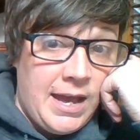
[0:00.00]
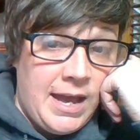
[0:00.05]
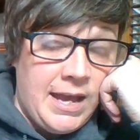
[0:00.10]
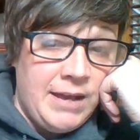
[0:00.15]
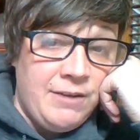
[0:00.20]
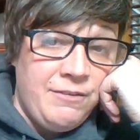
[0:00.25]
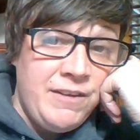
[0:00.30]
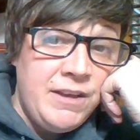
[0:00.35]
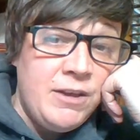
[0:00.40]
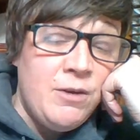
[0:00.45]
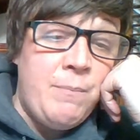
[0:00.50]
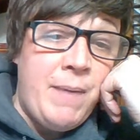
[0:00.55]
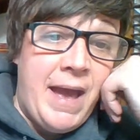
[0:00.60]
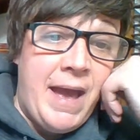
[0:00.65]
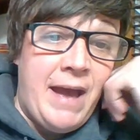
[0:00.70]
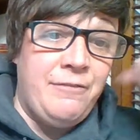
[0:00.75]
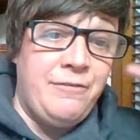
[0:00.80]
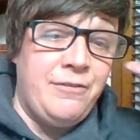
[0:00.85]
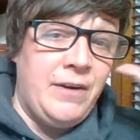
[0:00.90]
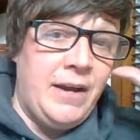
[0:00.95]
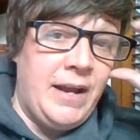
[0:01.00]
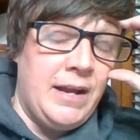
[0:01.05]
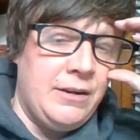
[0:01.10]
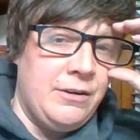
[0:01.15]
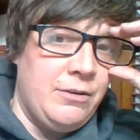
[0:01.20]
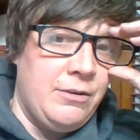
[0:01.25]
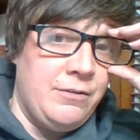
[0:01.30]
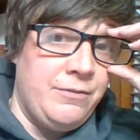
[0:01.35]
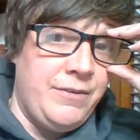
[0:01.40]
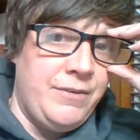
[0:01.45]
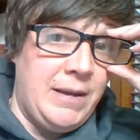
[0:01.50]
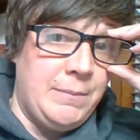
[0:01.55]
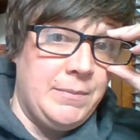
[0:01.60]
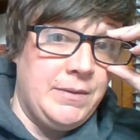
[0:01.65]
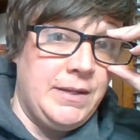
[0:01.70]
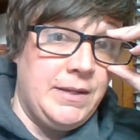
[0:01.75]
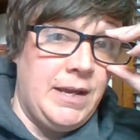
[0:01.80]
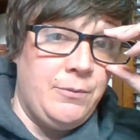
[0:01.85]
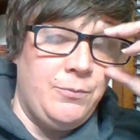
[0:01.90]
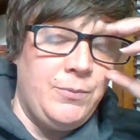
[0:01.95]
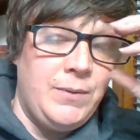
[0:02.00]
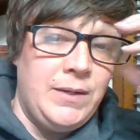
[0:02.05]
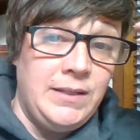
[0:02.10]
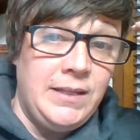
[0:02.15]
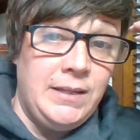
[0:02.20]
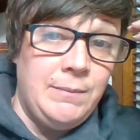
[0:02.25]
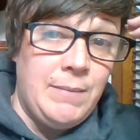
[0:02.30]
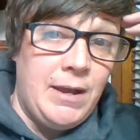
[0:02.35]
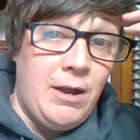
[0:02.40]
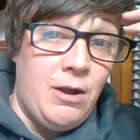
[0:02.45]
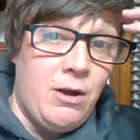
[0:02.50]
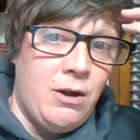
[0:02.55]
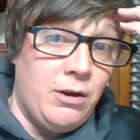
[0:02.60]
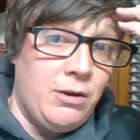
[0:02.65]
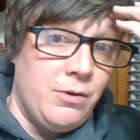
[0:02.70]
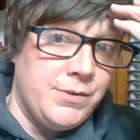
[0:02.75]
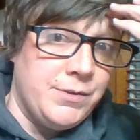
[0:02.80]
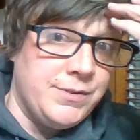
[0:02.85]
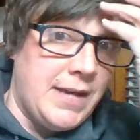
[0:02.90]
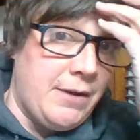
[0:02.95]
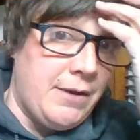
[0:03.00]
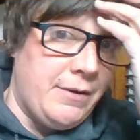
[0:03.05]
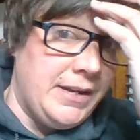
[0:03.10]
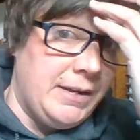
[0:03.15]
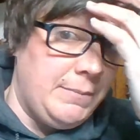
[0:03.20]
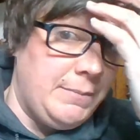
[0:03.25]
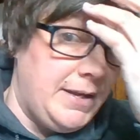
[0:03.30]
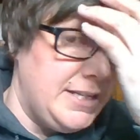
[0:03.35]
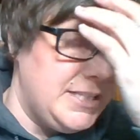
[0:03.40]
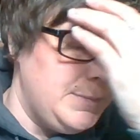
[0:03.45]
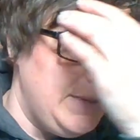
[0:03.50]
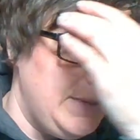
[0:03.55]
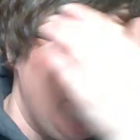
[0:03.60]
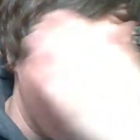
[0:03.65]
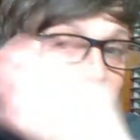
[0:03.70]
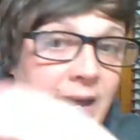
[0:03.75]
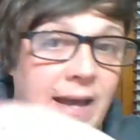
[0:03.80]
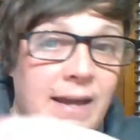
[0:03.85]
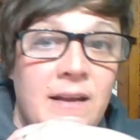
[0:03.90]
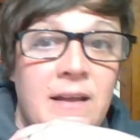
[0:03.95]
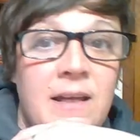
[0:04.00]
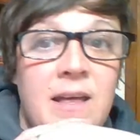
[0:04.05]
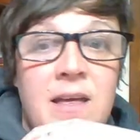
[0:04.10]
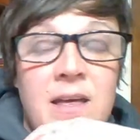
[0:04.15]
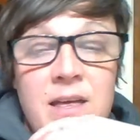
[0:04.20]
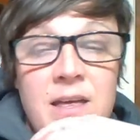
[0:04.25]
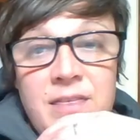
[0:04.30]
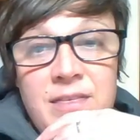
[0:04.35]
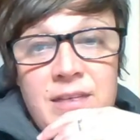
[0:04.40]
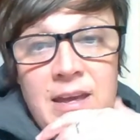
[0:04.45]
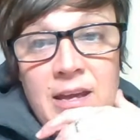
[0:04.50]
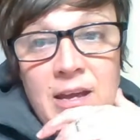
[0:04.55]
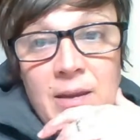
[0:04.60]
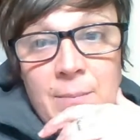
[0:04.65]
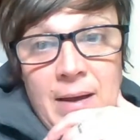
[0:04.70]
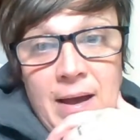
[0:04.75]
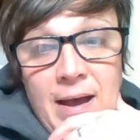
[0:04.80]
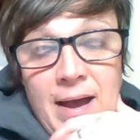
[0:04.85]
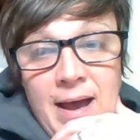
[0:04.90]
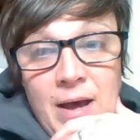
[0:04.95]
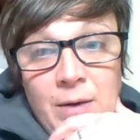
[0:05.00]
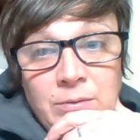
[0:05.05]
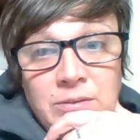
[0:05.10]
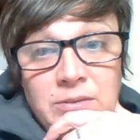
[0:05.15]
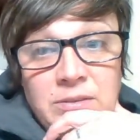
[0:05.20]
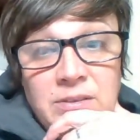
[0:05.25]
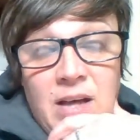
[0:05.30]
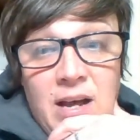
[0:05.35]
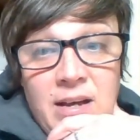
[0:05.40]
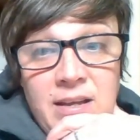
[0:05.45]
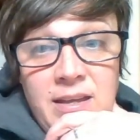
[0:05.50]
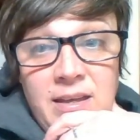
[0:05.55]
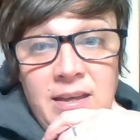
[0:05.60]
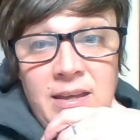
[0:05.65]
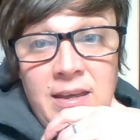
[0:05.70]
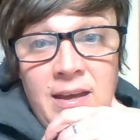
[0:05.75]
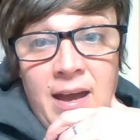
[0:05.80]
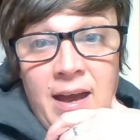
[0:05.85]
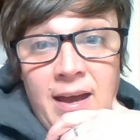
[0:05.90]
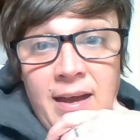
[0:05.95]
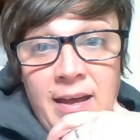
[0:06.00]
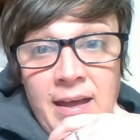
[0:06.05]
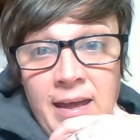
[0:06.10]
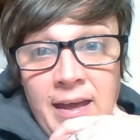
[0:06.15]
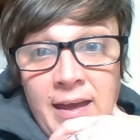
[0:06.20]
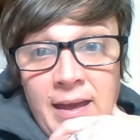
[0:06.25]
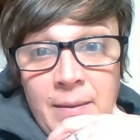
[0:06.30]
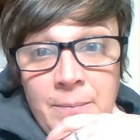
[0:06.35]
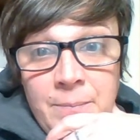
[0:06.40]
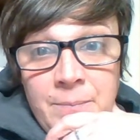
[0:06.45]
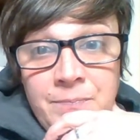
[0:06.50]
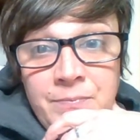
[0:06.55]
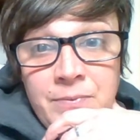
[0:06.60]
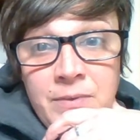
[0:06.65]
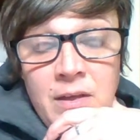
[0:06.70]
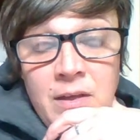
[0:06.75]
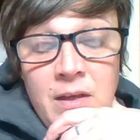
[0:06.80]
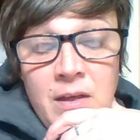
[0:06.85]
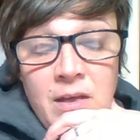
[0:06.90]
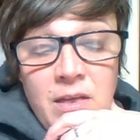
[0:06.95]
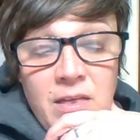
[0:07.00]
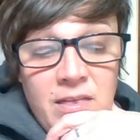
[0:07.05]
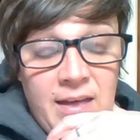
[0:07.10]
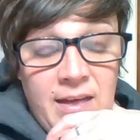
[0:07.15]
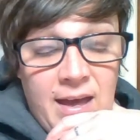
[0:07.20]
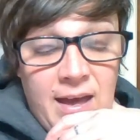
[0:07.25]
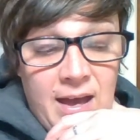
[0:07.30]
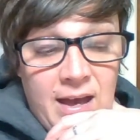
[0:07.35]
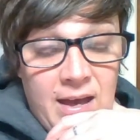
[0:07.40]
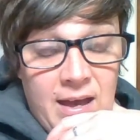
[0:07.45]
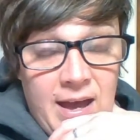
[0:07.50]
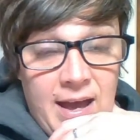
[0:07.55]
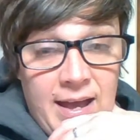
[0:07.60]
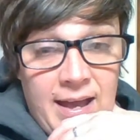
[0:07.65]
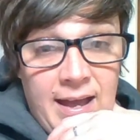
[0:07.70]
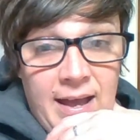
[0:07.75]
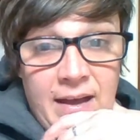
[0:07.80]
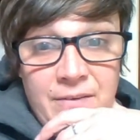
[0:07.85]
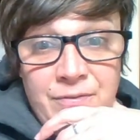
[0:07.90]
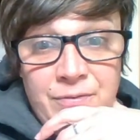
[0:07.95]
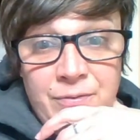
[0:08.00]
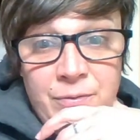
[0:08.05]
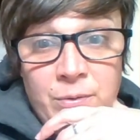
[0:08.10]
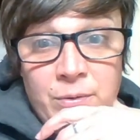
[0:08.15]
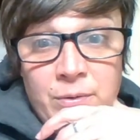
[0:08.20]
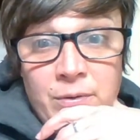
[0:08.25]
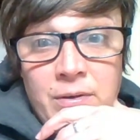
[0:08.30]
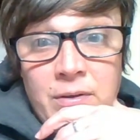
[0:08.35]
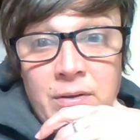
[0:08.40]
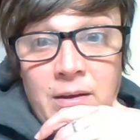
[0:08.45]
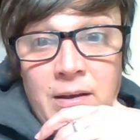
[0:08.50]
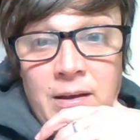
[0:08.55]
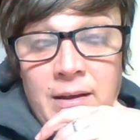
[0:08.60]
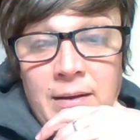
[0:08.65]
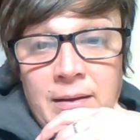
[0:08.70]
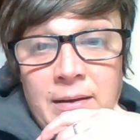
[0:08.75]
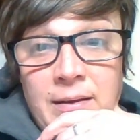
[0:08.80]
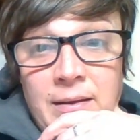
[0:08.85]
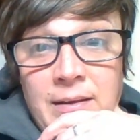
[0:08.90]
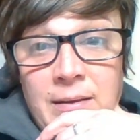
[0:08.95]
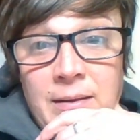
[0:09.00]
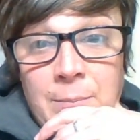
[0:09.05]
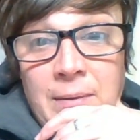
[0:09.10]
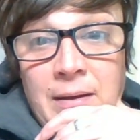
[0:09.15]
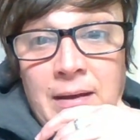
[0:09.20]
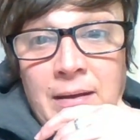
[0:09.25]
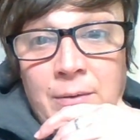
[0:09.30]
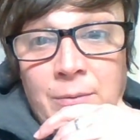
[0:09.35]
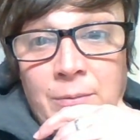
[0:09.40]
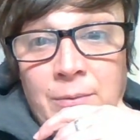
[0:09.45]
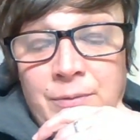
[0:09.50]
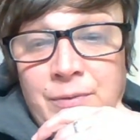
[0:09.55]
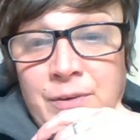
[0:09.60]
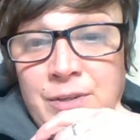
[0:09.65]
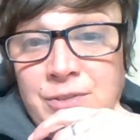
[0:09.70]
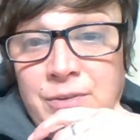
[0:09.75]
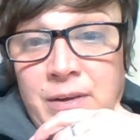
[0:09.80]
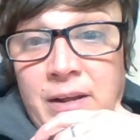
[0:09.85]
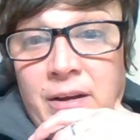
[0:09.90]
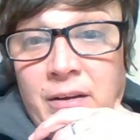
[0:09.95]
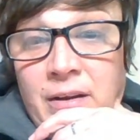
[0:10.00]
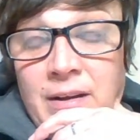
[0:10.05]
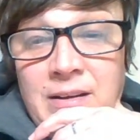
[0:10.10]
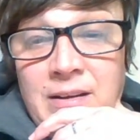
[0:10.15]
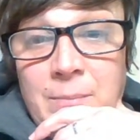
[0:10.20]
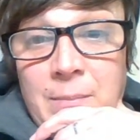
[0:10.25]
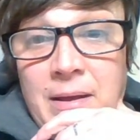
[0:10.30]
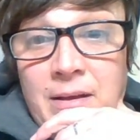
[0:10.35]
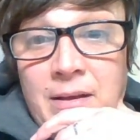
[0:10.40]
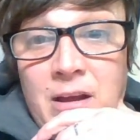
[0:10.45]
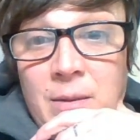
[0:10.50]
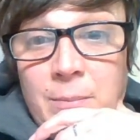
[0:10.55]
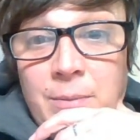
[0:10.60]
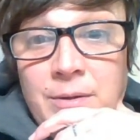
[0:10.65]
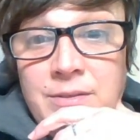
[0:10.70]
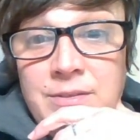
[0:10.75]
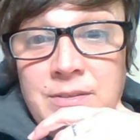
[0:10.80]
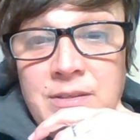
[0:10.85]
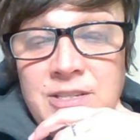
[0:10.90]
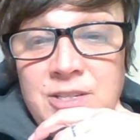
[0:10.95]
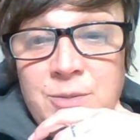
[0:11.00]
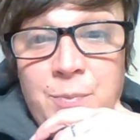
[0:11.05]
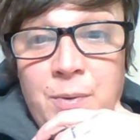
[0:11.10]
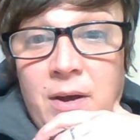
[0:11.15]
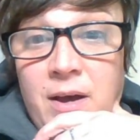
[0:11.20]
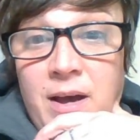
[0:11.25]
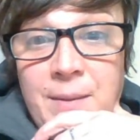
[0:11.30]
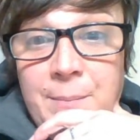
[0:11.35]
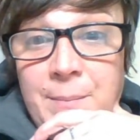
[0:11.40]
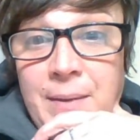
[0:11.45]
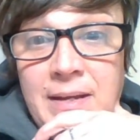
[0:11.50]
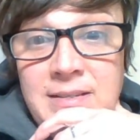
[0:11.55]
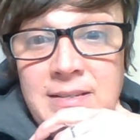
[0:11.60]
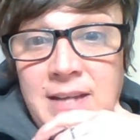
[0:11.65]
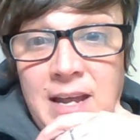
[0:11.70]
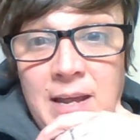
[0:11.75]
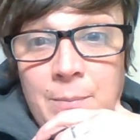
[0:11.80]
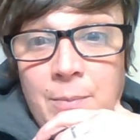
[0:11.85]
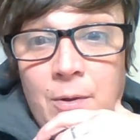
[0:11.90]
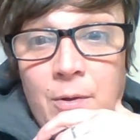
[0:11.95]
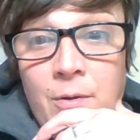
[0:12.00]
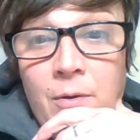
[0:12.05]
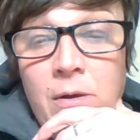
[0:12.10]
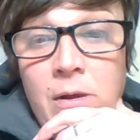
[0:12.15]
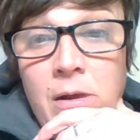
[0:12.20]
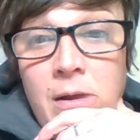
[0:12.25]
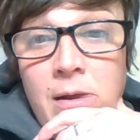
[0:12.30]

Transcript: I feel bad for Anne and her family. My heart goes out, and it makes me again think about how lucky I am that I have food in my refrigerator and in my cupboards and to put on my table.